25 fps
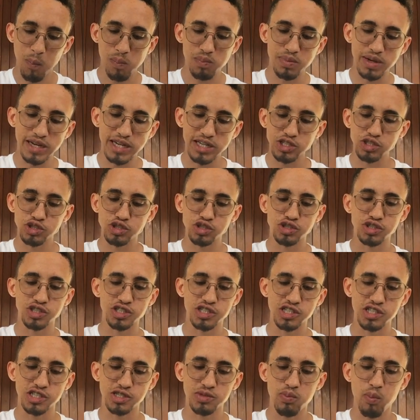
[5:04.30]
face,
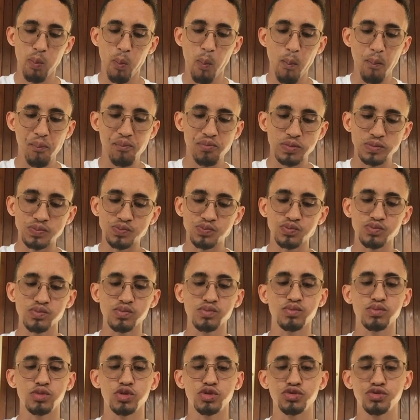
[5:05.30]
Max's
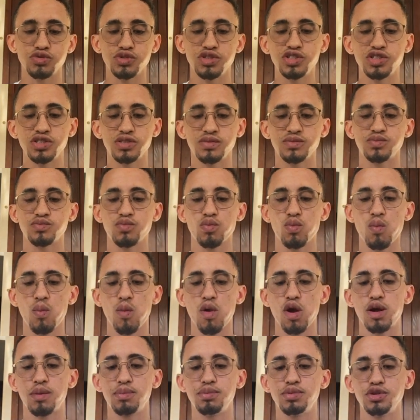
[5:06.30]
most recent
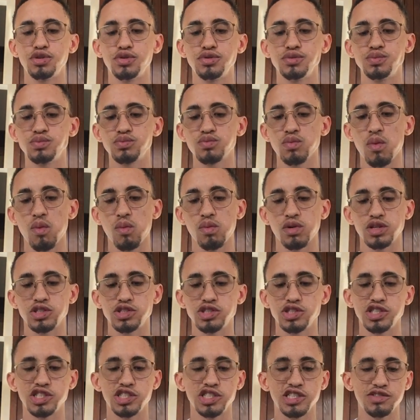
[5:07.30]
upload, as
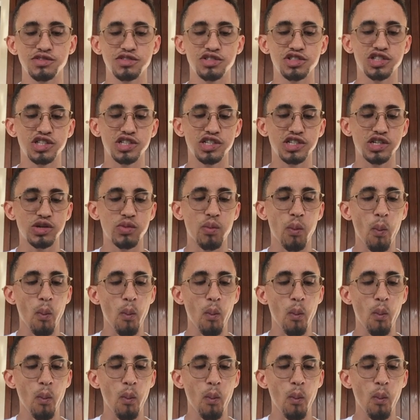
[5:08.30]
he does every Sunday.